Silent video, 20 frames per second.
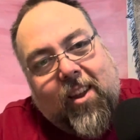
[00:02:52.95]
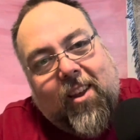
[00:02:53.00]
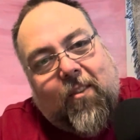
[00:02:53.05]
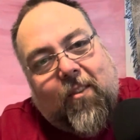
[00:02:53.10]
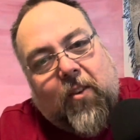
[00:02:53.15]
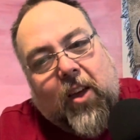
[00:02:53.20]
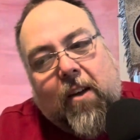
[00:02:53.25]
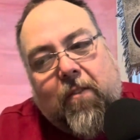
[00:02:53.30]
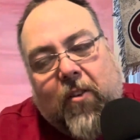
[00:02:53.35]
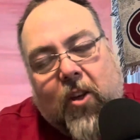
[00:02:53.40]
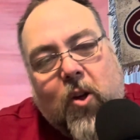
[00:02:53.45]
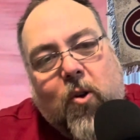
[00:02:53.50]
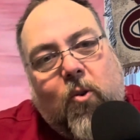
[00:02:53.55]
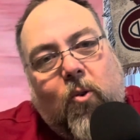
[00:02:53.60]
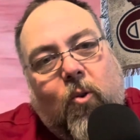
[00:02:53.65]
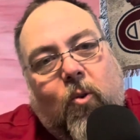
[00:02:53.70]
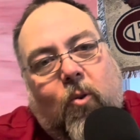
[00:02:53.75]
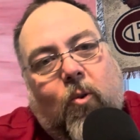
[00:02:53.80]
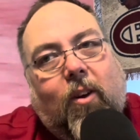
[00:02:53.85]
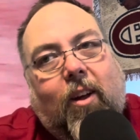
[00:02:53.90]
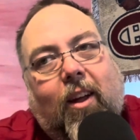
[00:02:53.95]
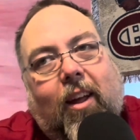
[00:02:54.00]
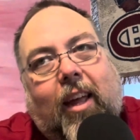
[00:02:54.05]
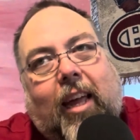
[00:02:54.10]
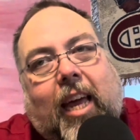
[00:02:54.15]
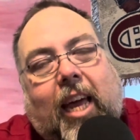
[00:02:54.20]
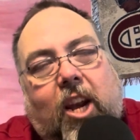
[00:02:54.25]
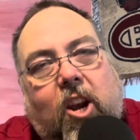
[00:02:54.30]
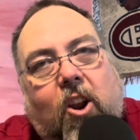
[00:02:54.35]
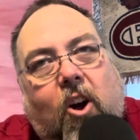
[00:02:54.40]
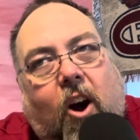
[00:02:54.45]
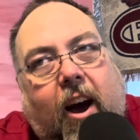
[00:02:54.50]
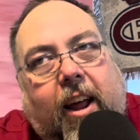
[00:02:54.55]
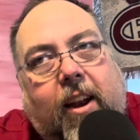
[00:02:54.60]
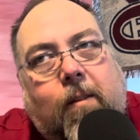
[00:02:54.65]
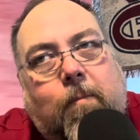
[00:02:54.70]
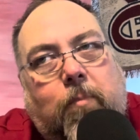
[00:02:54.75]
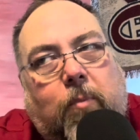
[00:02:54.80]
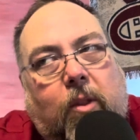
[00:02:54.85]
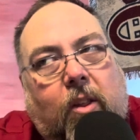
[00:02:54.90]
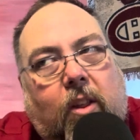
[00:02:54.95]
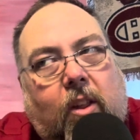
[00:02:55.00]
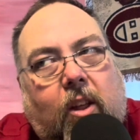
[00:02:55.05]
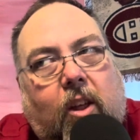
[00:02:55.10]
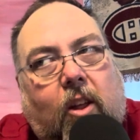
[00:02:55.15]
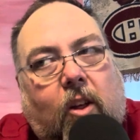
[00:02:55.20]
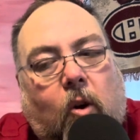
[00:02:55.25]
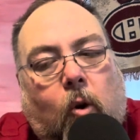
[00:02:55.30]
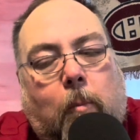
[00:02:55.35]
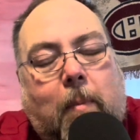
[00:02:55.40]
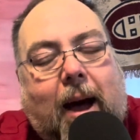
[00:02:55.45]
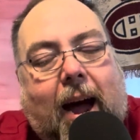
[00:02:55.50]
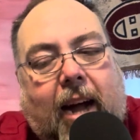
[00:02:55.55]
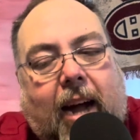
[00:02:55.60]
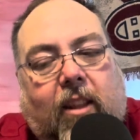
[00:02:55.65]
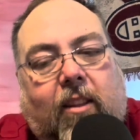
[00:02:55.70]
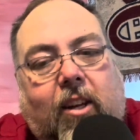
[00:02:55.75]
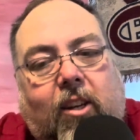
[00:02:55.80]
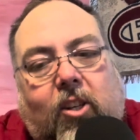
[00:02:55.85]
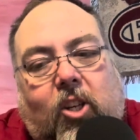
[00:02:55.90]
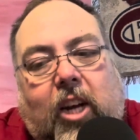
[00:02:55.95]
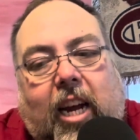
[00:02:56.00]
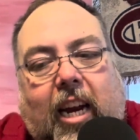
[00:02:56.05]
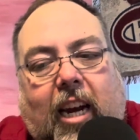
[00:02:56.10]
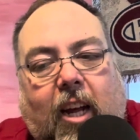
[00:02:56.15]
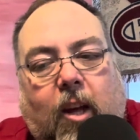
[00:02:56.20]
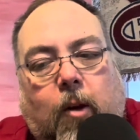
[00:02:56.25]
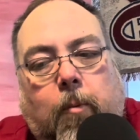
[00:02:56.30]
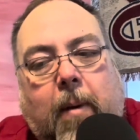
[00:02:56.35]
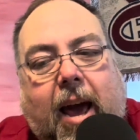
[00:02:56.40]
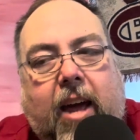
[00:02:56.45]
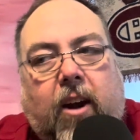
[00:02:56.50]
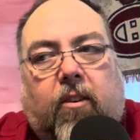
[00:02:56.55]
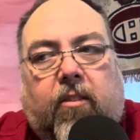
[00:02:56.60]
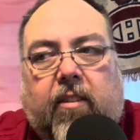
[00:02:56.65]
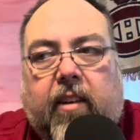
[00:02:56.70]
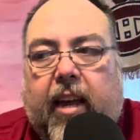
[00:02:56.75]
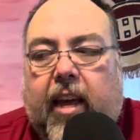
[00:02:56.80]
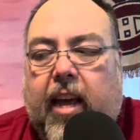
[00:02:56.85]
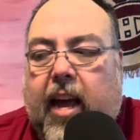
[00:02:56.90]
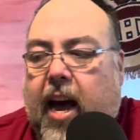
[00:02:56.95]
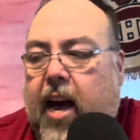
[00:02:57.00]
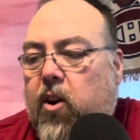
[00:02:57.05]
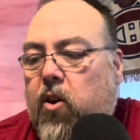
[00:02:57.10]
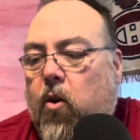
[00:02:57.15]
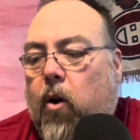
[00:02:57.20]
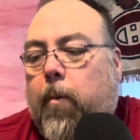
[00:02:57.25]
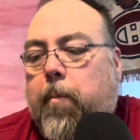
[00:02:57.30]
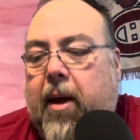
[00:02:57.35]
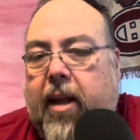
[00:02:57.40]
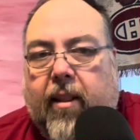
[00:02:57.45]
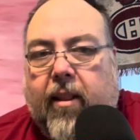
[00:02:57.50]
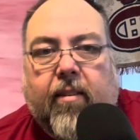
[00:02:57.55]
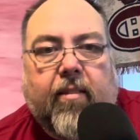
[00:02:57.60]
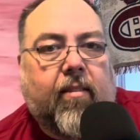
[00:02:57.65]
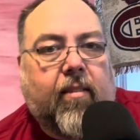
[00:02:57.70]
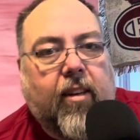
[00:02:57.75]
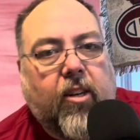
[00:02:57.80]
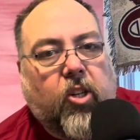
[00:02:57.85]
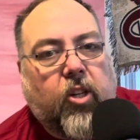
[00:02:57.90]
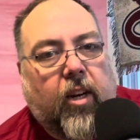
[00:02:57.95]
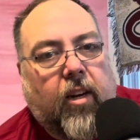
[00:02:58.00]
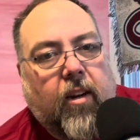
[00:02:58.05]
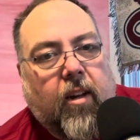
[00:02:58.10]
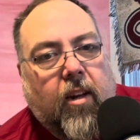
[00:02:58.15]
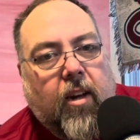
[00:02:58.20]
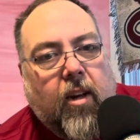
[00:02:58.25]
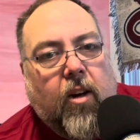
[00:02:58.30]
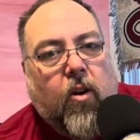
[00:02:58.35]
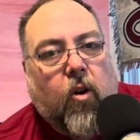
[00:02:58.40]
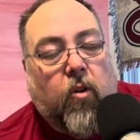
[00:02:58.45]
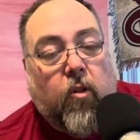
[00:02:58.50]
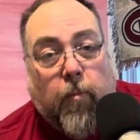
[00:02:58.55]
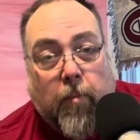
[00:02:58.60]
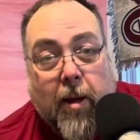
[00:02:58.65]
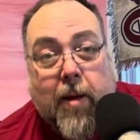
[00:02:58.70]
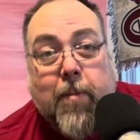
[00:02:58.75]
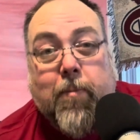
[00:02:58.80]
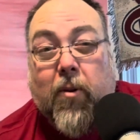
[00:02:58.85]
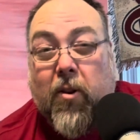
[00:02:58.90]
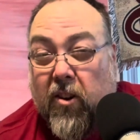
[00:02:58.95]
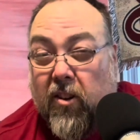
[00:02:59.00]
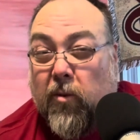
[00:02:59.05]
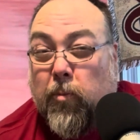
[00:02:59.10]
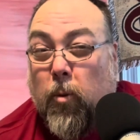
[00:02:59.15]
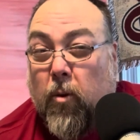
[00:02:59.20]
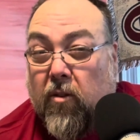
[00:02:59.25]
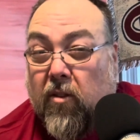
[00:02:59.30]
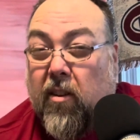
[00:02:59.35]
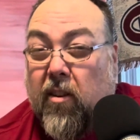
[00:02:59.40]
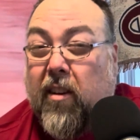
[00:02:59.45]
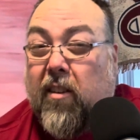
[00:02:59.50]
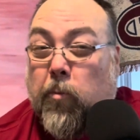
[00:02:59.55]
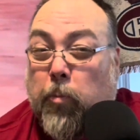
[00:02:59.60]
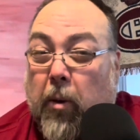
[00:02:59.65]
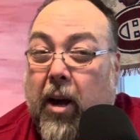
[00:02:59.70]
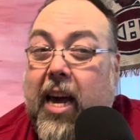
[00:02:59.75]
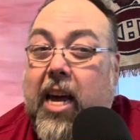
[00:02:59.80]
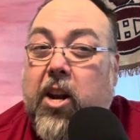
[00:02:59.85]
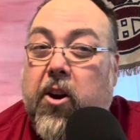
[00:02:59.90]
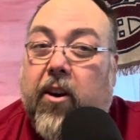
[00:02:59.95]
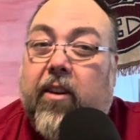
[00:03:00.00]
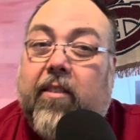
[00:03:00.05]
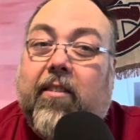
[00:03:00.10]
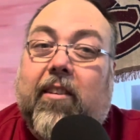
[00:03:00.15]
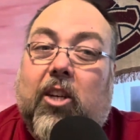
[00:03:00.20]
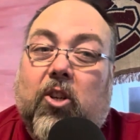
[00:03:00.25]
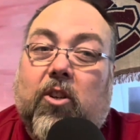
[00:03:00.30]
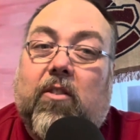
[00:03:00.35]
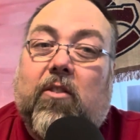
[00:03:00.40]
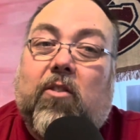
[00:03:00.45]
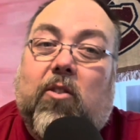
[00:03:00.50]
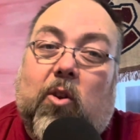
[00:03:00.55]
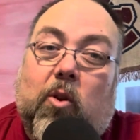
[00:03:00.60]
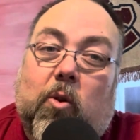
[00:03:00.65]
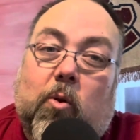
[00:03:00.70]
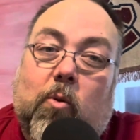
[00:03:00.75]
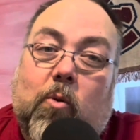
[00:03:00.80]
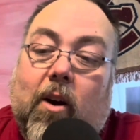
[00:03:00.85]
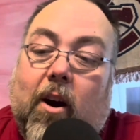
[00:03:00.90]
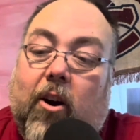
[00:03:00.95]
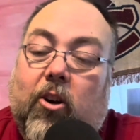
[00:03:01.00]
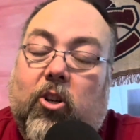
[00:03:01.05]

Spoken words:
If you cannot go back to the chain of command or say, yeah, no, I made the decision, or the people you're supposed to explain your decisions to are